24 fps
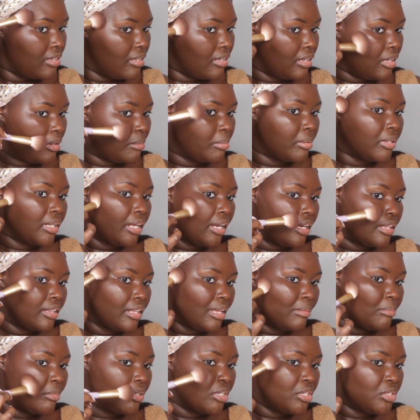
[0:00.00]
apply that.
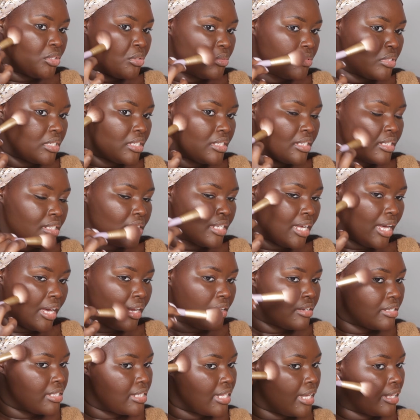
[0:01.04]
I'm going to do this
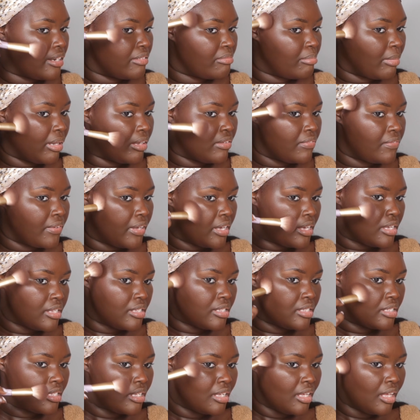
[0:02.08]
entire side of my face,
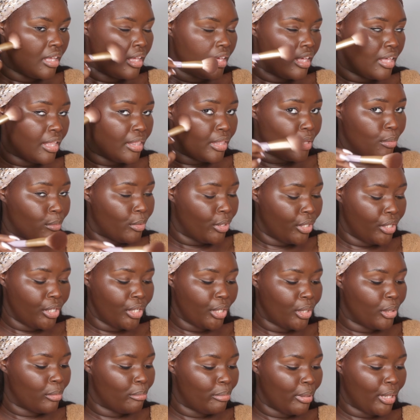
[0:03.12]
and then we're going to
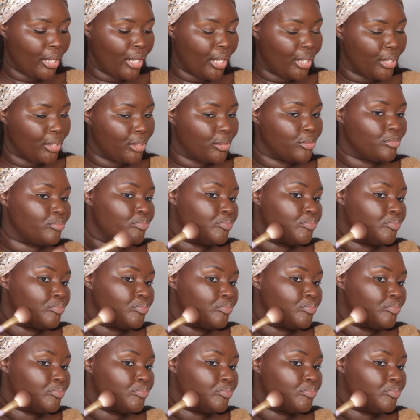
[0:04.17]
compare